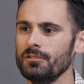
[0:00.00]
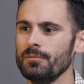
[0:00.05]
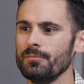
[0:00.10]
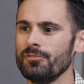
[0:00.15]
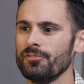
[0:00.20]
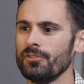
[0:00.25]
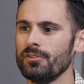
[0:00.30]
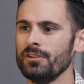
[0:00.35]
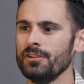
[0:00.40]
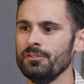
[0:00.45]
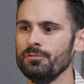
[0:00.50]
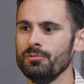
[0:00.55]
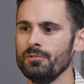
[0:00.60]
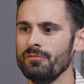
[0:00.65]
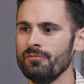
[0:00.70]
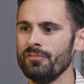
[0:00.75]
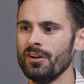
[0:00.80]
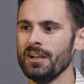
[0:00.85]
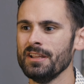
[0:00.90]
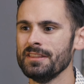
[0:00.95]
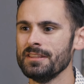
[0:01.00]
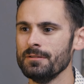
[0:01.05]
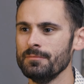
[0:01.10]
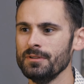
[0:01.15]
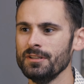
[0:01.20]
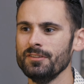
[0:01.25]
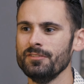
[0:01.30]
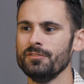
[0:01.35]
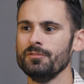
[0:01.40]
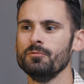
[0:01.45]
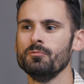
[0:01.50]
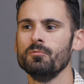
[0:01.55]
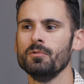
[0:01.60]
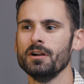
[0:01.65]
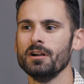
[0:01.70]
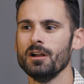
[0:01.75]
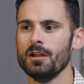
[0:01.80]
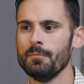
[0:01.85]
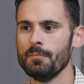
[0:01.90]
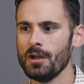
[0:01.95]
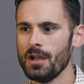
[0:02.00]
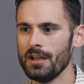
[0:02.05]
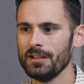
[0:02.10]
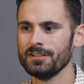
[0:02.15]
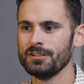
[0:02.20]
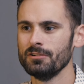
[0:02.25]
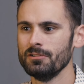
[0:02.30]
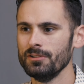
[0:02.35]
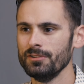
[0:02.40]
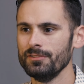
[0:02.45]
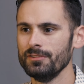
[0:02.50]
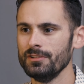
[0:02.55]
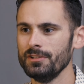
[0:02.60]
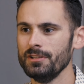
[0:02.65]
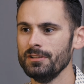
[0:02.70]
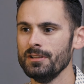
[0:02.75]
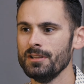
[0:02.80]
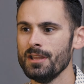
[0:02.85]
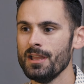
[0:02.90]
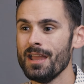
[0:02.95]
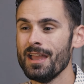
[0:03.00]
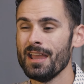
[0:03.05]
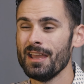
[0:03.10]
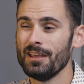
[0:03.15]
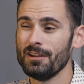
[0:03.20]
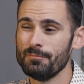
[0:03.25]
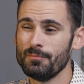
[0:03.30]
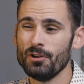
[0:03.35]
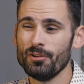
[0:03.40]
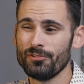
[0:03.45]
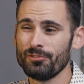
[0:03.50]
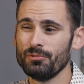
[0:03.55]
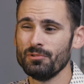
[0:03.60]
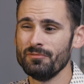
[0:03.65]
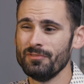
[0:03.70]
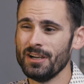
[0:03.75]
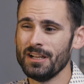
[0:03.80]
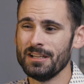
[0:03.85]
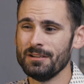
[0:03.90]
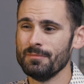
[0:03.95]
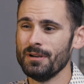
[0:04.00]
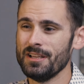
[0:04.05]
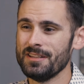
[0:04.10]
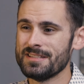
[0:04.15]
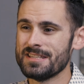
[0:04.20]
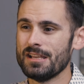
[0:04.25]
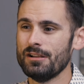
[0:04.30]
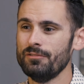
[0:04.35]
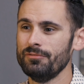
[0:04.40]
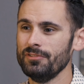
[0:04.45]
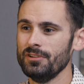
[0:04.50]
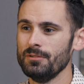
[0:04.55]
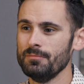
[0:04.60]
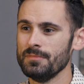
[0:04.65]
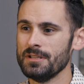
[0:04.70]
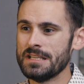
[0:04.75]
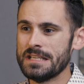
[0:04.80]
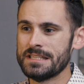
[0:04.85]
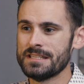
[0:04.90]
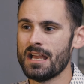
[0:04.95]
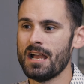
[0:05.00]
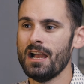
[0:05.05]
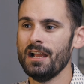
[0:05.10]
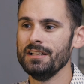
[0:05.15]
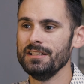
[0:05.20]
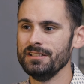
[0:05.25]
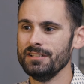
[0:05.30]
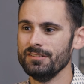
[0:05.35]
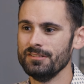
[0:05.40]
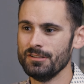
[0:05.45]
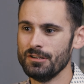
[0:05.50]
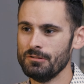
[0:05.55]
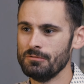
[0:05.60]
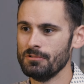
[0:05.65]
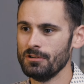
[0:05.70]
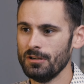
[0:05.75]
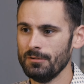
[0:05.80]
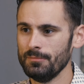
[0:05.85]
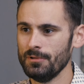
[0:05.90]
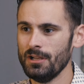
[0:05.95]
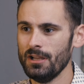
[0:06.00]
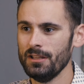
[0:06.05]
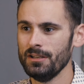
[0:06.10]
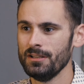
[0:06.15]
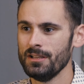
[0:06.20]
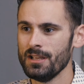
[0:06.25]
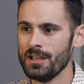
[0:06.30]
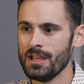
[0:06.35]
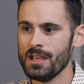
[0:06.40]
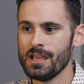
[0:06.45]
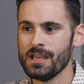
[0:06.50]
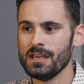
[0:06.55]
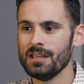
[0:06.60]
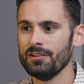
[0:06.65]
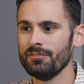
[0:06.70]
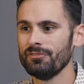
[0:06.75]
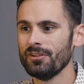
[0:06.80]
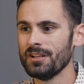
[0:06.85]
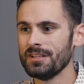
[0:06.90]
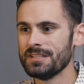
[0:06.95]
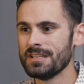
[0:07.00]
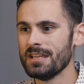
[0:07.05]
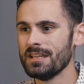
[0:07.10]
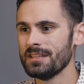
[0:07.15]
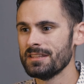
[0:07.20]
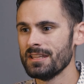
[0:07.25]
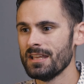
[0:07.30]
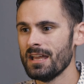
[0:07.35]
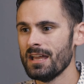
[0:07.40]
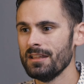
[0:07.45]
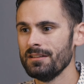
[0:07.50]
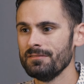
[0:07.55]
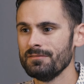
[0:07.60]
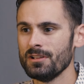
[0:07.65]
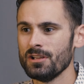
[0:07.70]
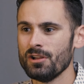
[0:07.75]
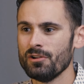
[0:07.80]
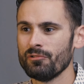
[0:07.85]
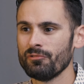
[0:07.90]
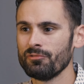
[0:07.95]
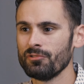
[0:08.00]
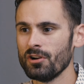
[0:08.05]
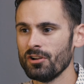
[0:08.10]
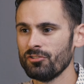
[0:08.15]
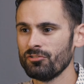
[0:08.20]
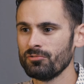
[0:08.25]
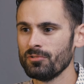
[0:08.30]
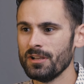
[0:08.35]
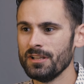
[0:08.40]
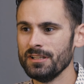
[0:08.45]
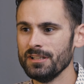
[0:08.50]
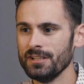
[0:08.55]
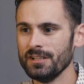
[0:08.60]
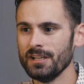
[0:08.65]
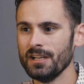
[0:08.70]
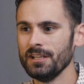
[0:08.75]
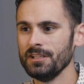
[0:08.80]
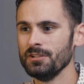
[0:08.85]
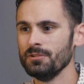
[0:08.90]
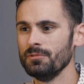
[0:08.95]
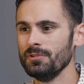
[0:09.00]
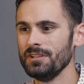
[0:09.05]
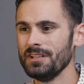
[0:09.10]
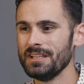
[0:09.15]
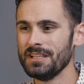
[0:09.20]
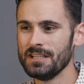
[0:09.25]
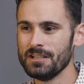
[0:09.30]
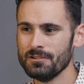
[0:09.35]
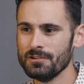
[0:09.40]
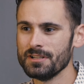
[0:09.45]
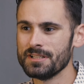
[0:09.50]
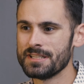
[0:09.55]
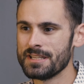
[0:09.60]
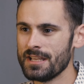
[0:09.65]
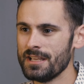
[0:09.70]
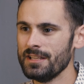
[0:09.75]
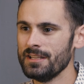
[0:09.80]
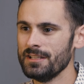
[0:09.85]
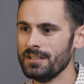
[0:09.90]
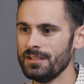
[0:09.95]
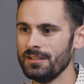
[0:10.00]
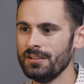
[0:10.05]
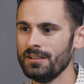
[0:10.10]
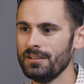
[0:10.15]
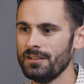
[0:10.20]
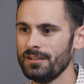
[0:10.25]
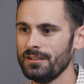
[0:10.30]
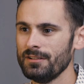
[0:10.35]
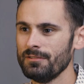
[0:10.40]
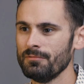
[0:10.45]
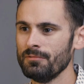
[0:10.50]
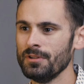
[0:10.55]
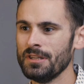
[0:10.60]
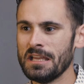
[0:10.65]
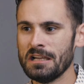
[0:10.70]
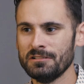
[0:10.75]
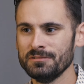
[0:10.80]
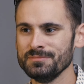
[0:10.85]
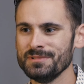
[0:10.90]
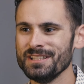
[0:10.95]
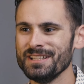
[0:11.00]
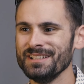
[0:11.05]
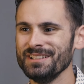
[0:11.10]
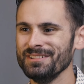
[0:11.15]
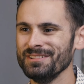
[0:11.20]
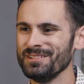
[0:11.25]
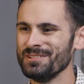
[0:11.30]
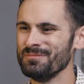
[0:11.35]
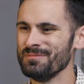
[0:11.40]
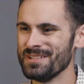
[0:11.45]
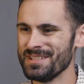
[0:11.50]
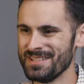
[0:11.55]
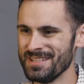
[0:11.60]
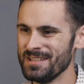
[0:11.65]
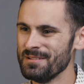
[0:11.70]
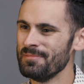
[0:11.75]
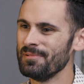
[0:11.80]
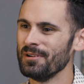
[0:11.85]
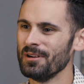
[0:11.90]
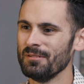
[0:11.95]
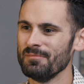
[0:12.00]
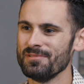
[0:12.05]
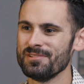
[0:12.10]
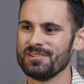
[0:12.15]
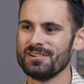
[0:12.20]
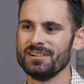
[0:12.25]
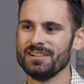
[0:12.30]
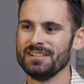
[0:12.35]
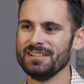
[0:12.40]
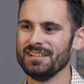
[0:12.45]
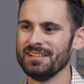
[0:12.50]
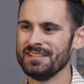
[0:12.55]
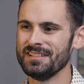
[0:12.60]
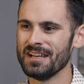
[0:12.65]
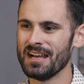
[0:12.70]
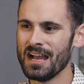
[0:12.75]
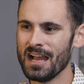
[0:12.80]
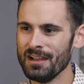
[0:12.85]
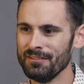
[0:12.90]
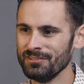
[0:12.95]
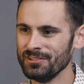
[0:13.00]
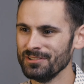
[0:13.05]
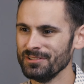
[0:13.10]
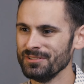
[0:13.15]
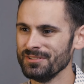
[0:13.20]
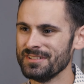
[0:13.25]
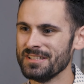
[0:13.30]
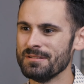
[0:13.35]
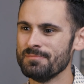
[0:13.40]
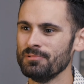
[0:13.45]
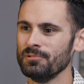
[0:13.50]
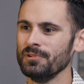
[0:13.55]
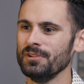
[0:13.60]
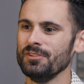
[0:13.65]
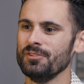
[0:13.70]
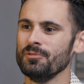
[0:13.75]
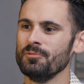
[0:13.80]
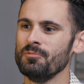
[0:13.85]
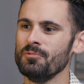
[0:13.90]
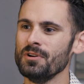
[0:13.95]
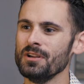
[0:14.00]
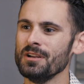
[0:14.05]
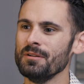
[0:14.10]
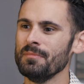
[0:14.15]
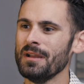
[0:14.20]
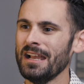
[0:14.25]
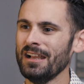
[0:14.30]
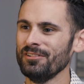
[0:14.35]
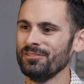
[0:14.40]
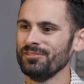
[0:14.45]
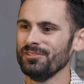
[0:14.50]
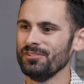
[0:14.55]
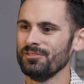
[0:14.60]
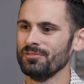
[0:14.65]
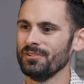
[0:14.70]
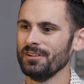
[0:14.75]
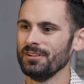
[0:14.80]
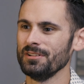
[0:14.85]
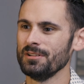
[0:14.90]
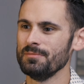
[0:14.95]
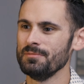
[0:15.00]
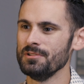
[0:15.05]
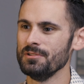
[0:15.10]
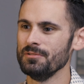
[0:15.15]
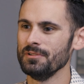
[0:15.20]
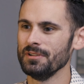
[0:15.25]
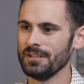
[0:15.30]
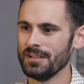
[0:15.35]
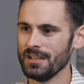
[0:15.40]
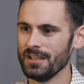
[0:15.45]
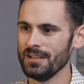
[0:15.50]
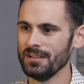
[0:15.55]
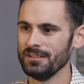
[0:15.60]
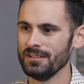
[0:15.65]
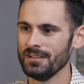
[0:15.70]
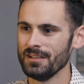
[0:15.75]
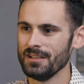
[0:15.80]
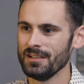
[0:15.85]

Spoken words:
I'm starting to invite them into where I'm at currently. And I'm also inviting myself in because I need to know where I'm at. And if I take that frustrated and I go into irritated, well, now I'm getting a little bit deeper. I'm starting to dive a little deeper into what I'm actually trying to communicate.